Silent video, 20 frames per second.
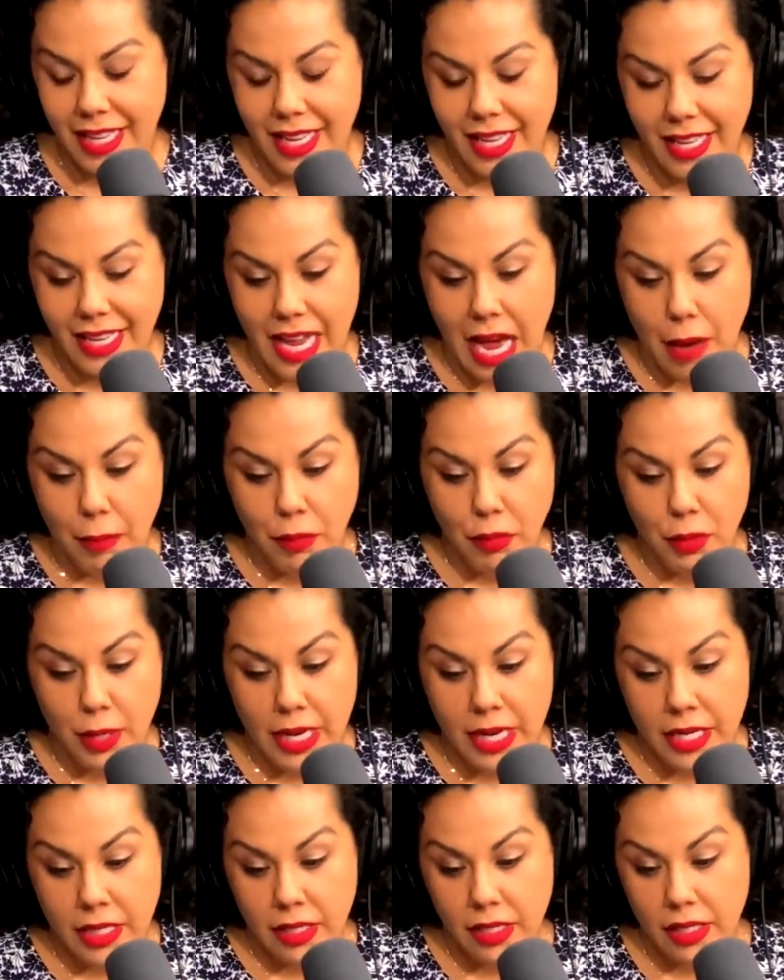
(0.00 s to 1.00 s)
Yeah,
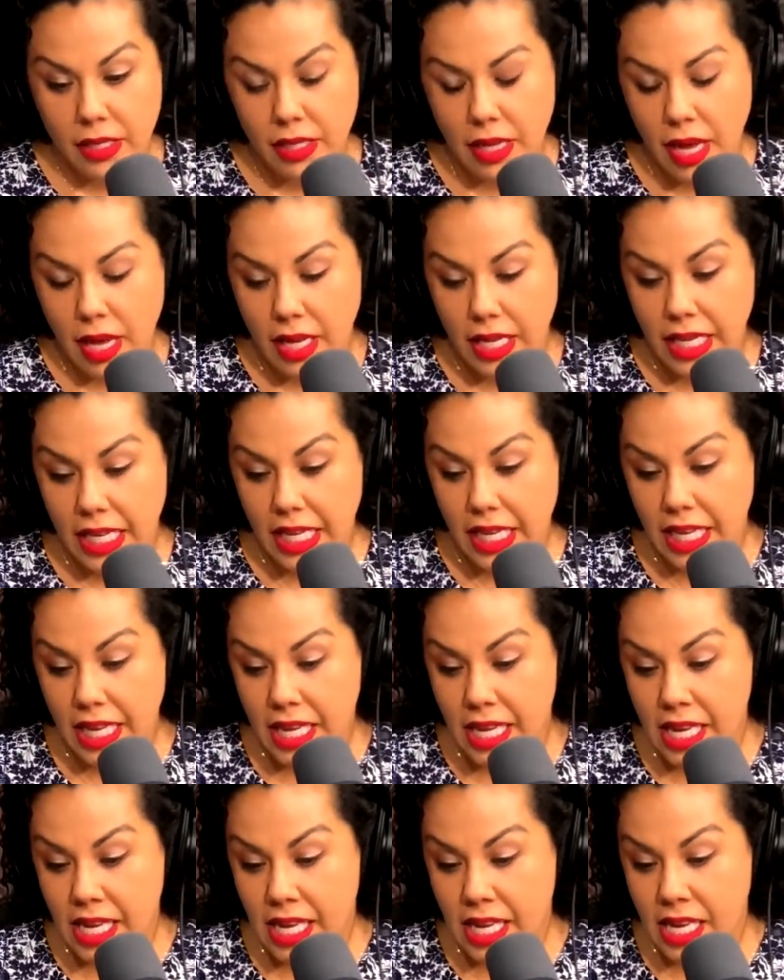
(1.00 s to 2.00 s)
Prince,
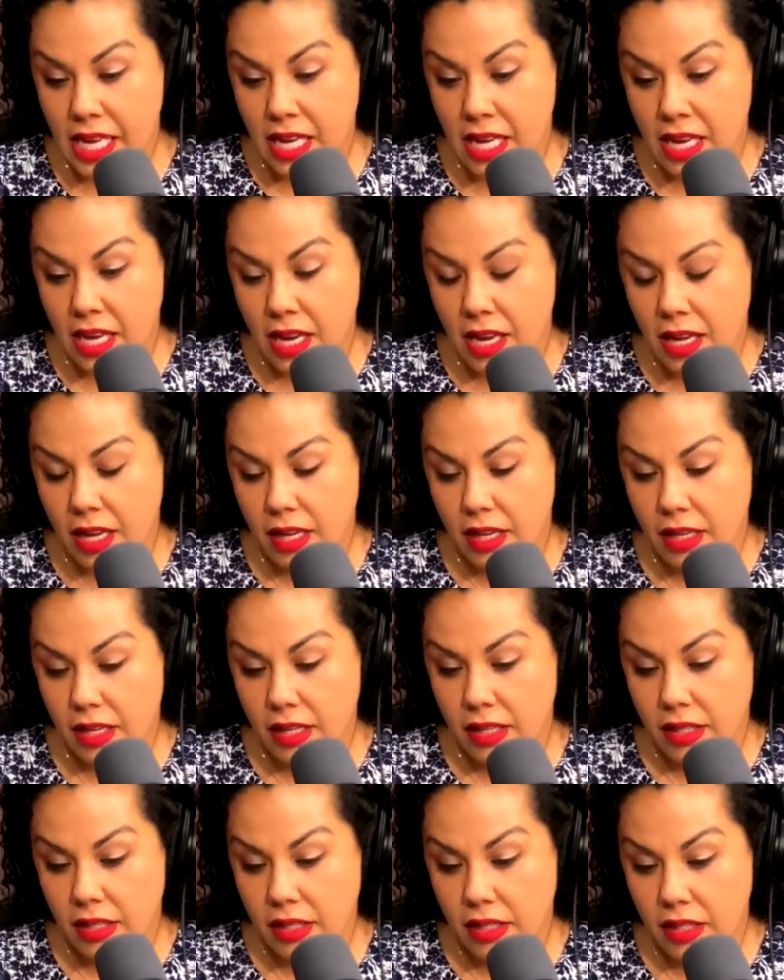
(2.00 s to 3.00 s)
he
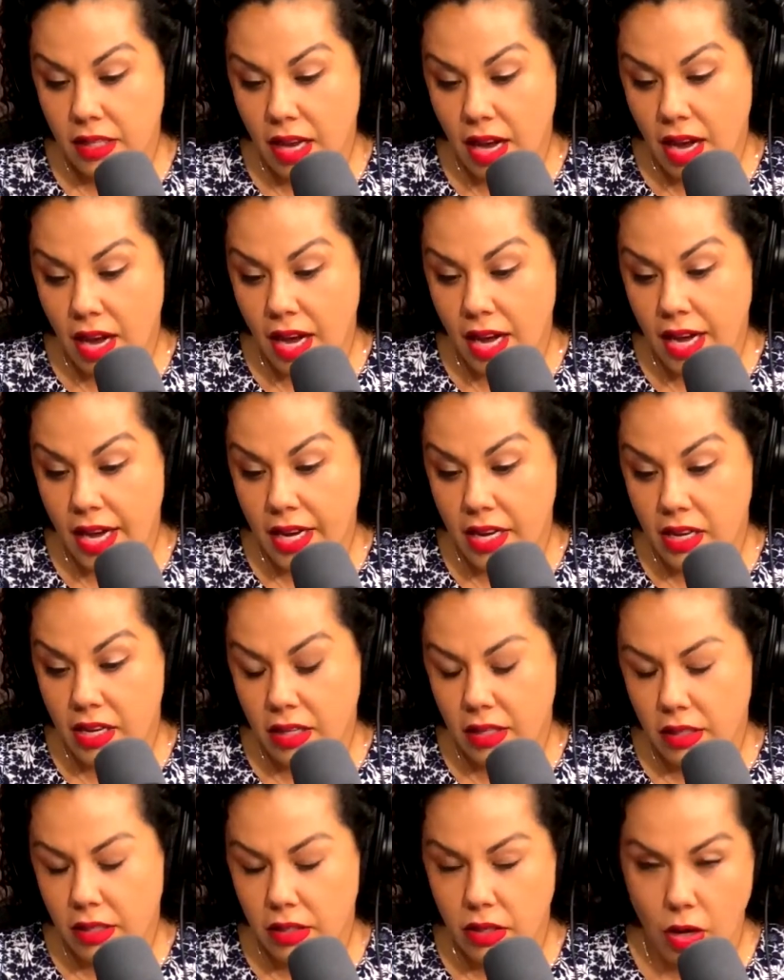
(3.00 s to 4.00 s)
died,
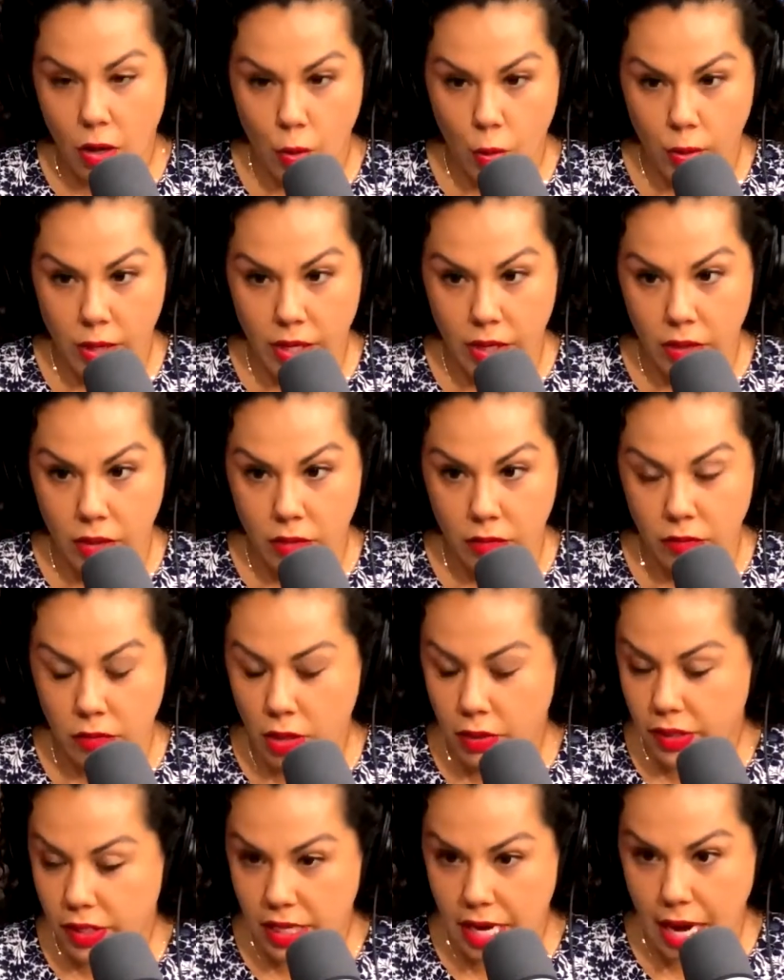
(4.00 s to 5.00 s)
no will, no
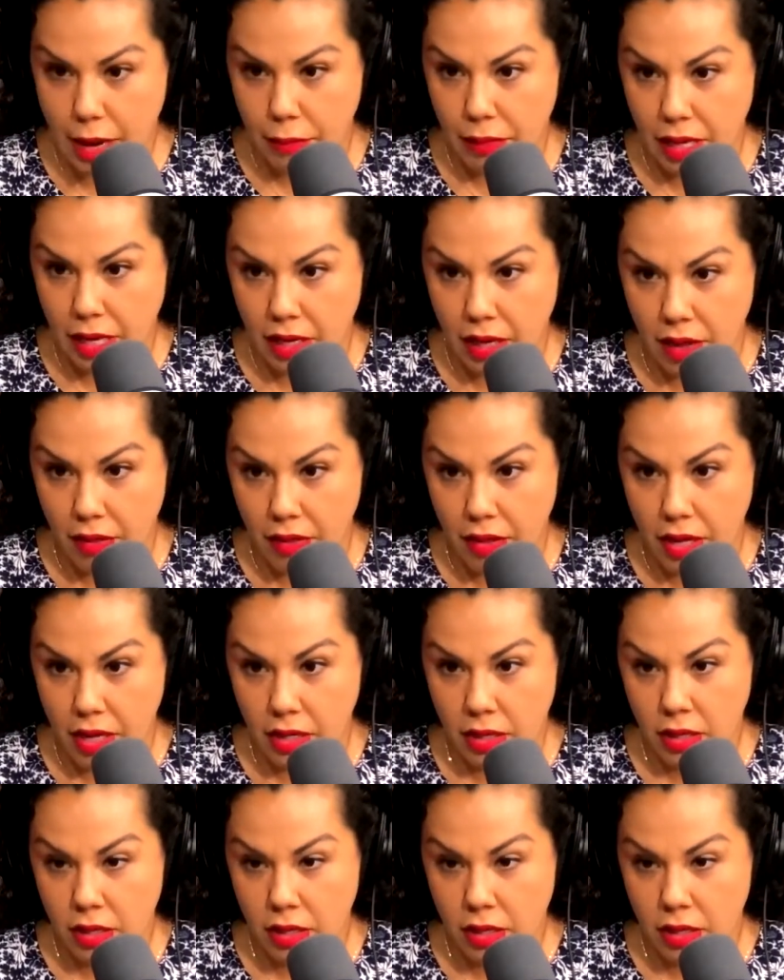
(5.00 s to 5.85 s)
estate plan, nothing.